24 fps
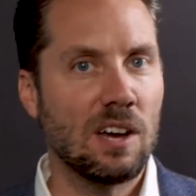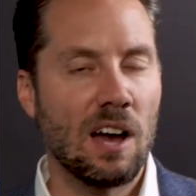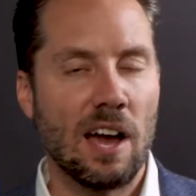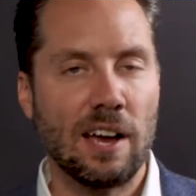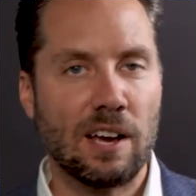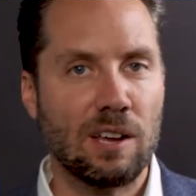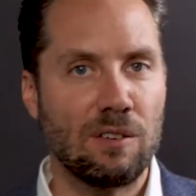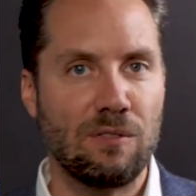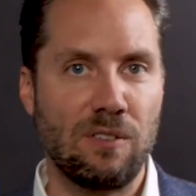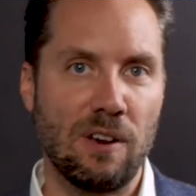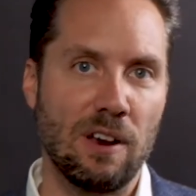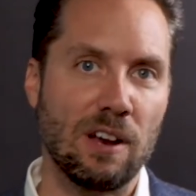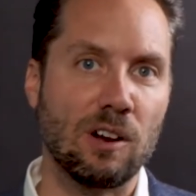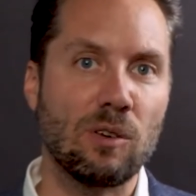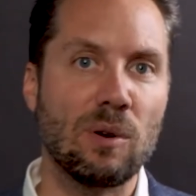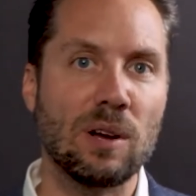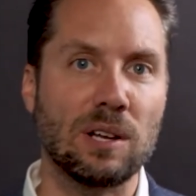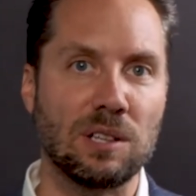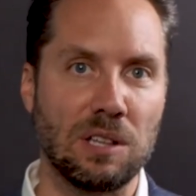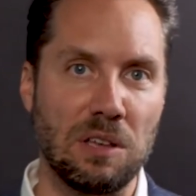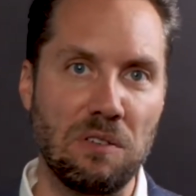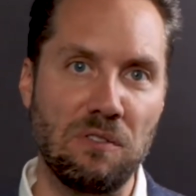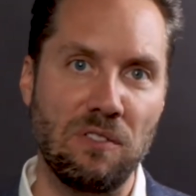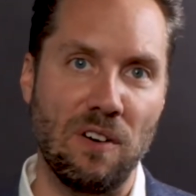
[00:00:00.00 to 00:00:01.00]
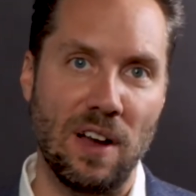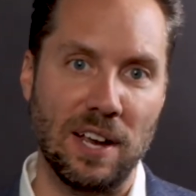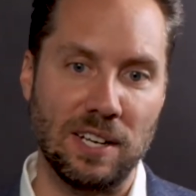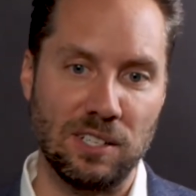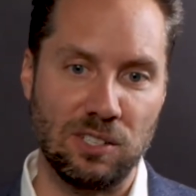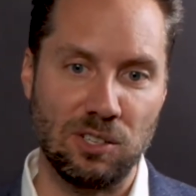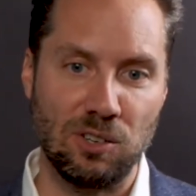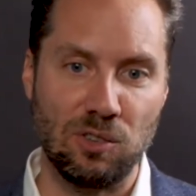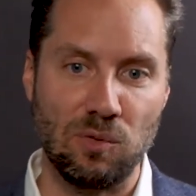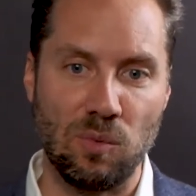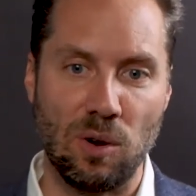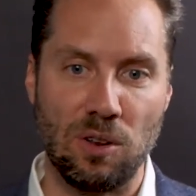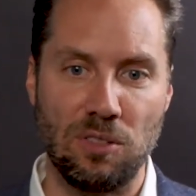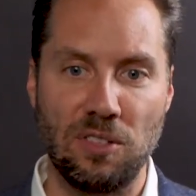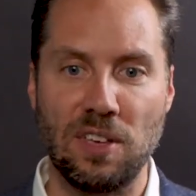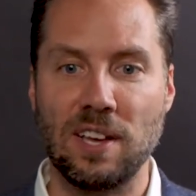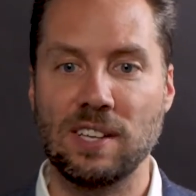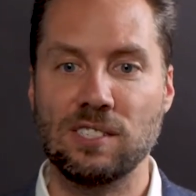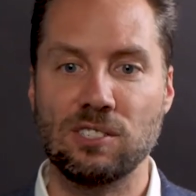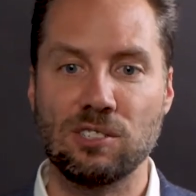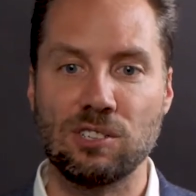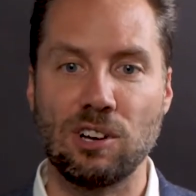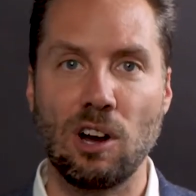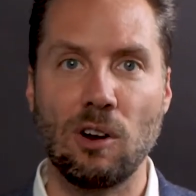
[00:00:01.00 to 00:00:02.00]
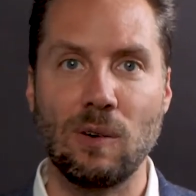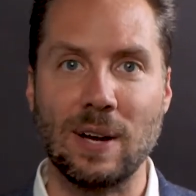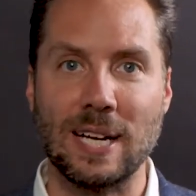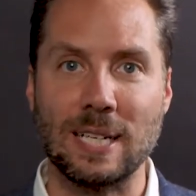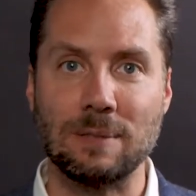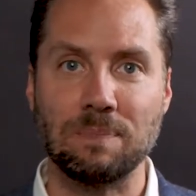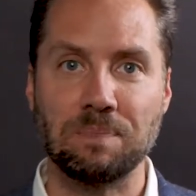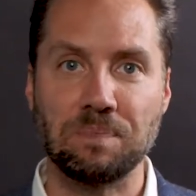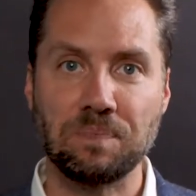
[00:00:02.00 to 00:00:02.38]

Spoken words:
I could very quickly fine-tune where things are going.